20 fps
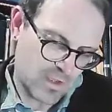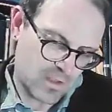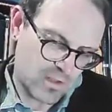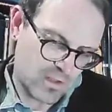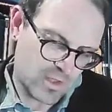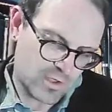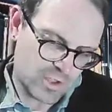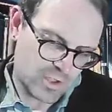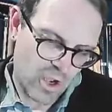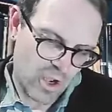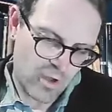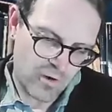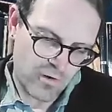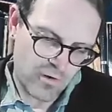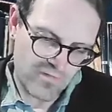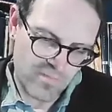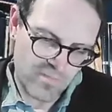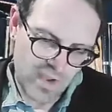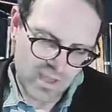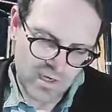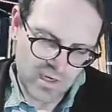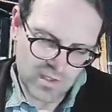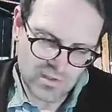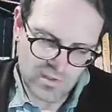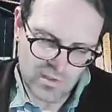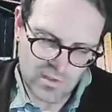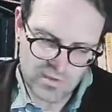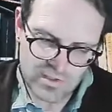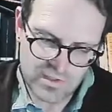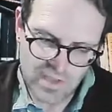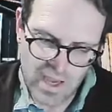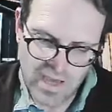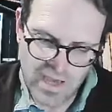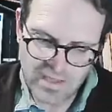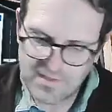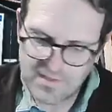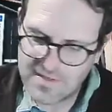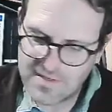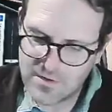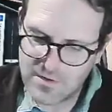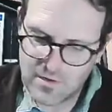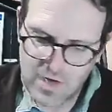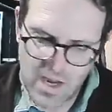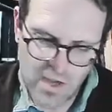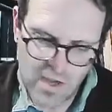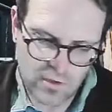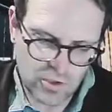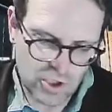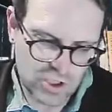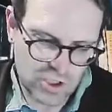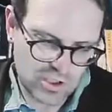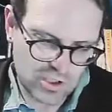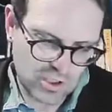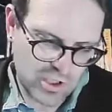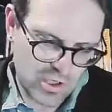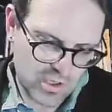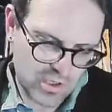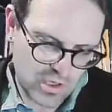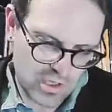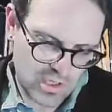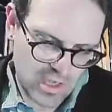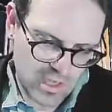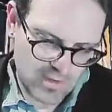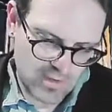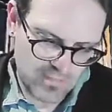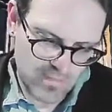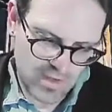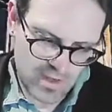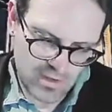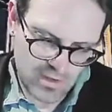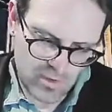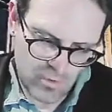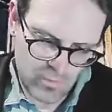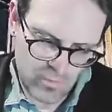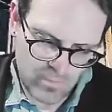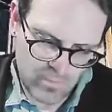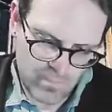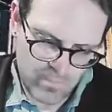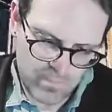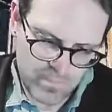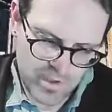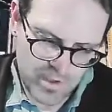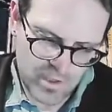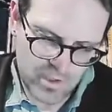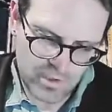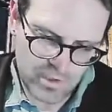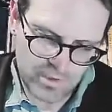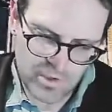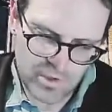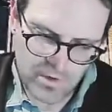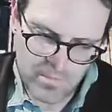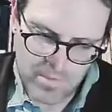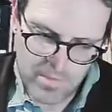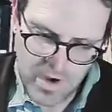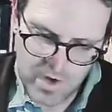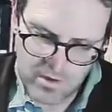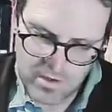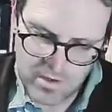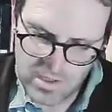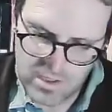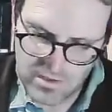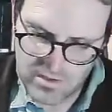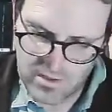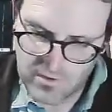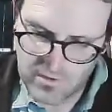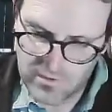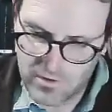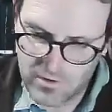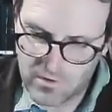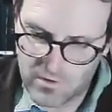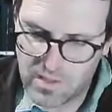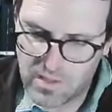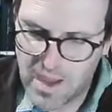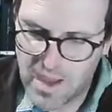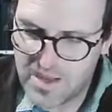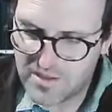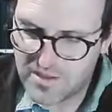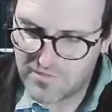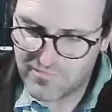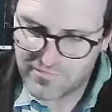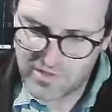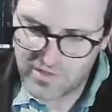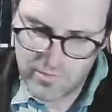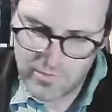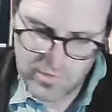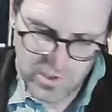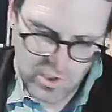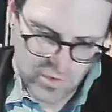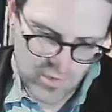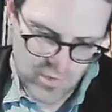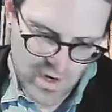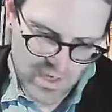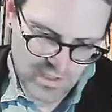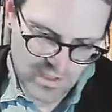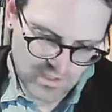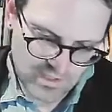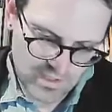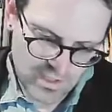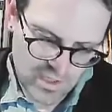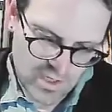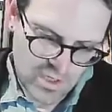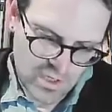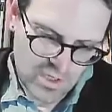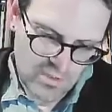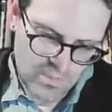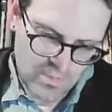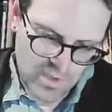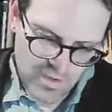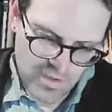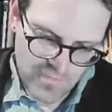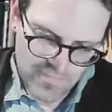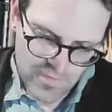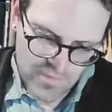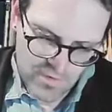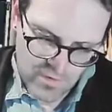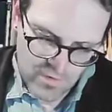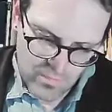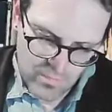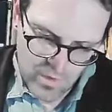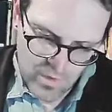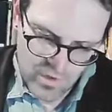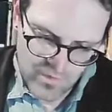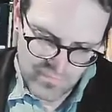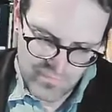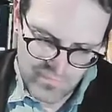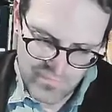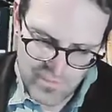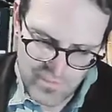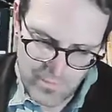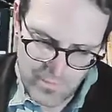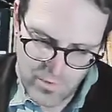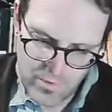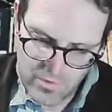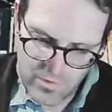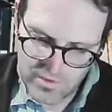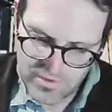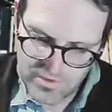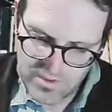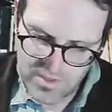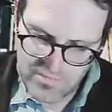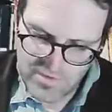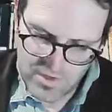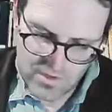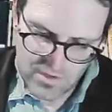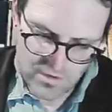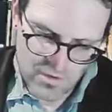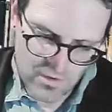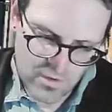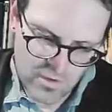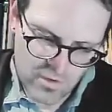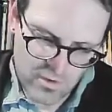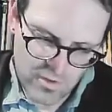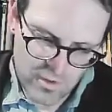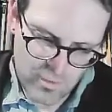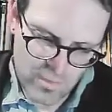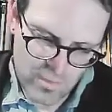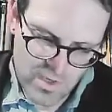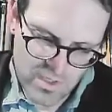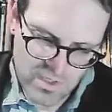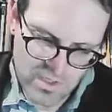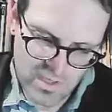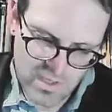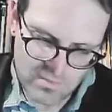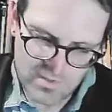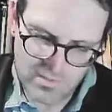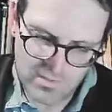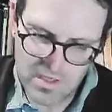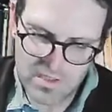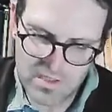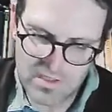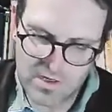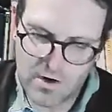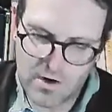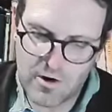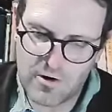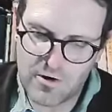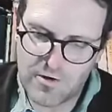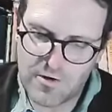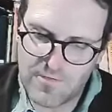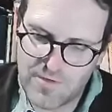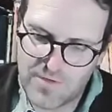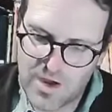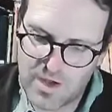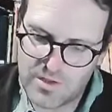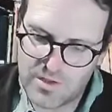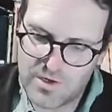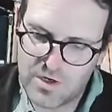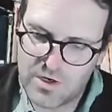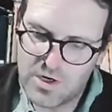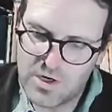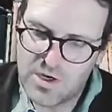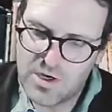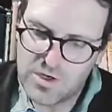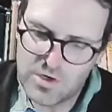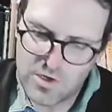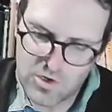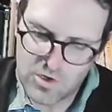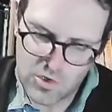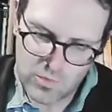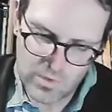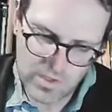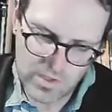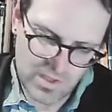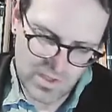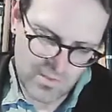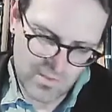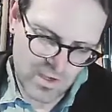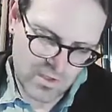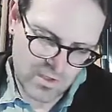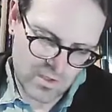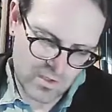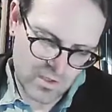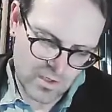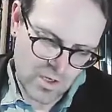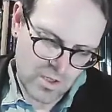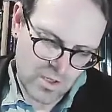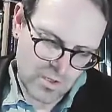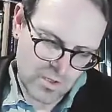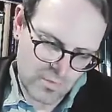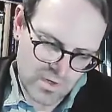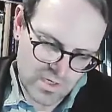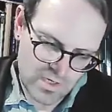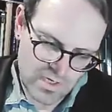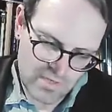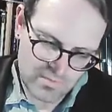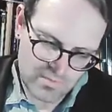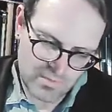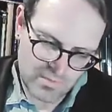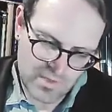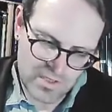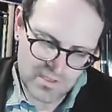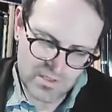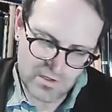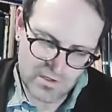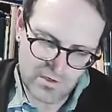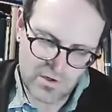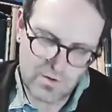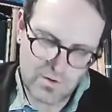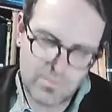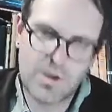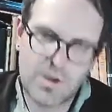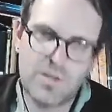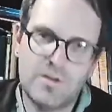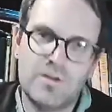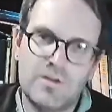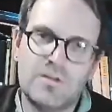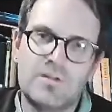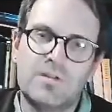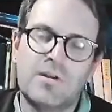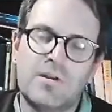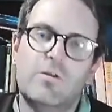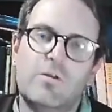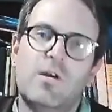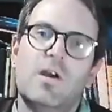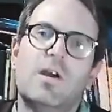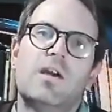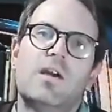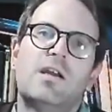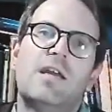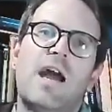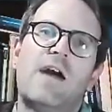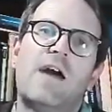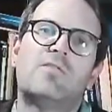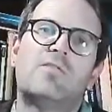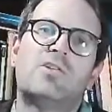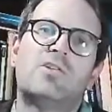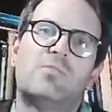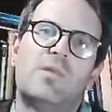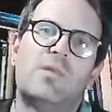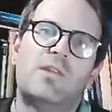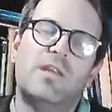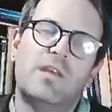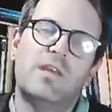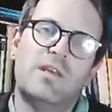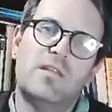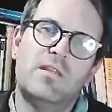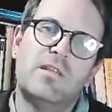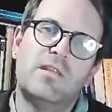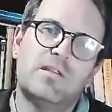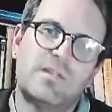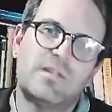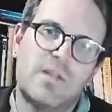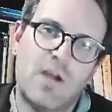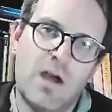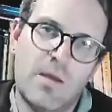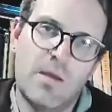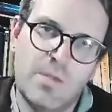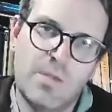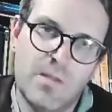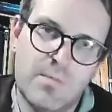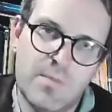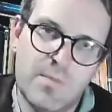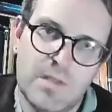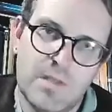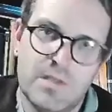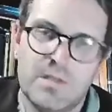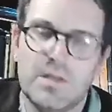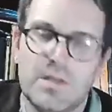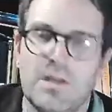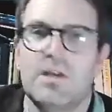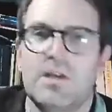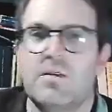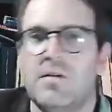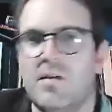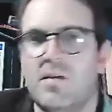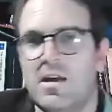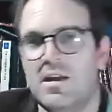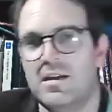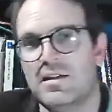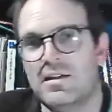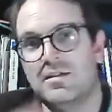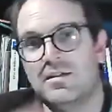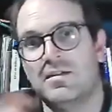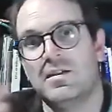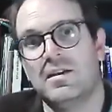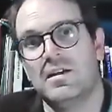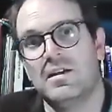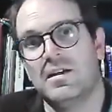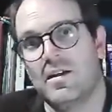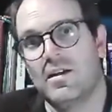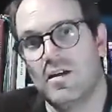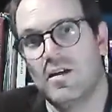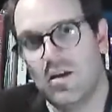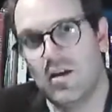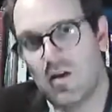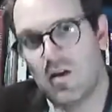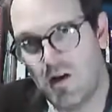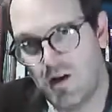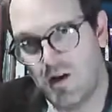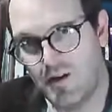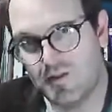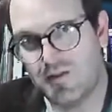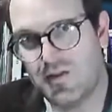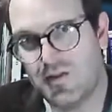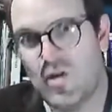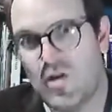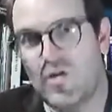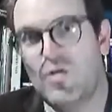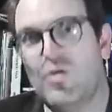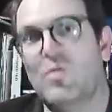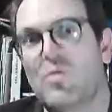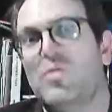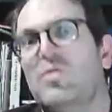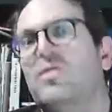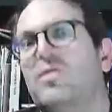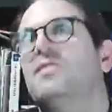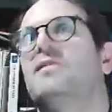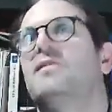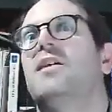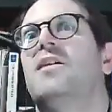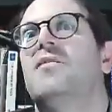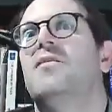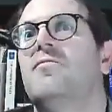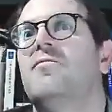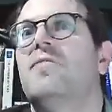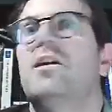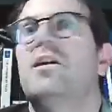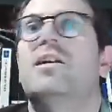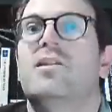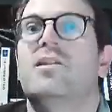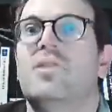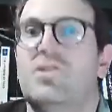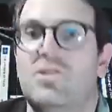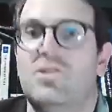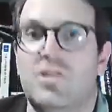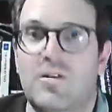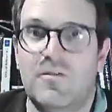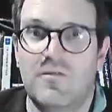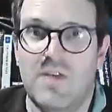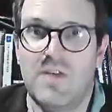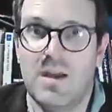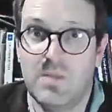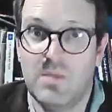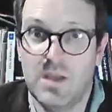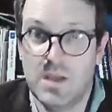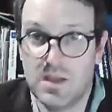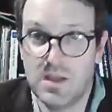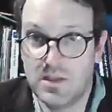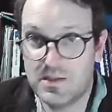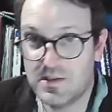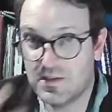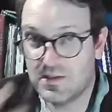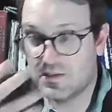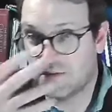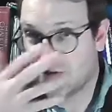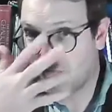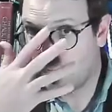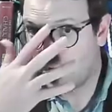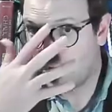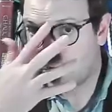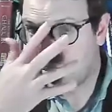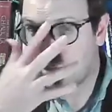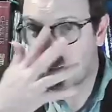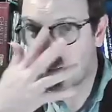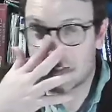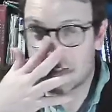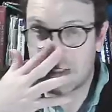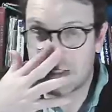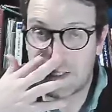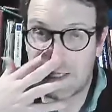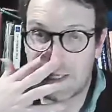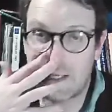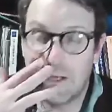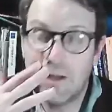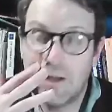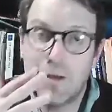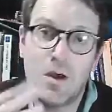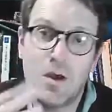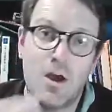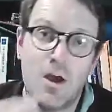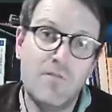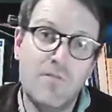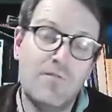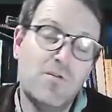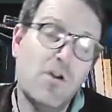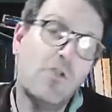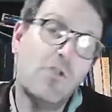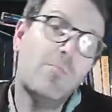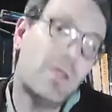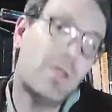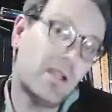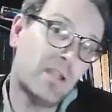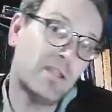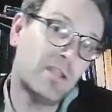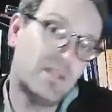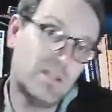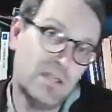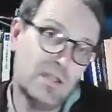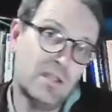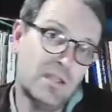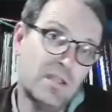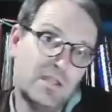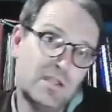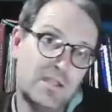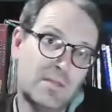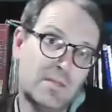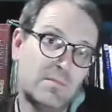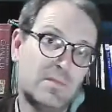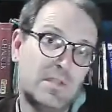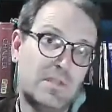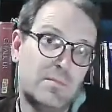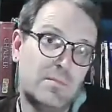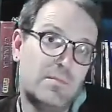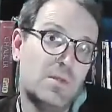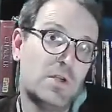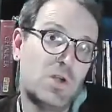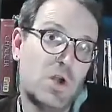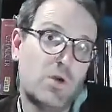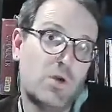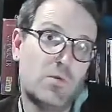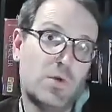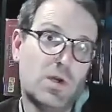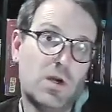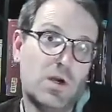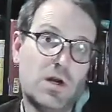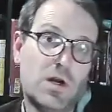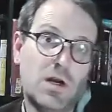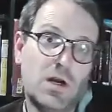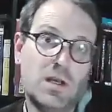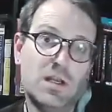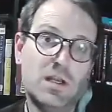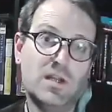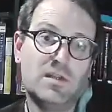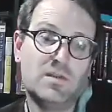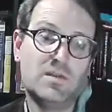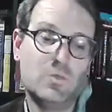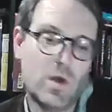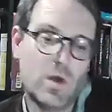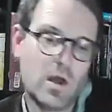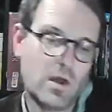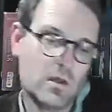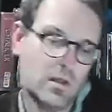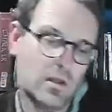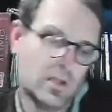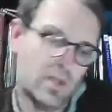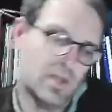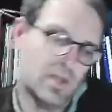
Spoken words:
the daughter of mighty Zeus. I see her now. Just look at your build, your bearing, your lithe flowing grace. But if you're one of the mortals living here on earth, 3 times blessed are your father, your queenly mother. 3 times blessed are your brothers. So couched within this compliment is also this kind of recognition of family. And it's this recognition that of nobility that seems to be going on as well,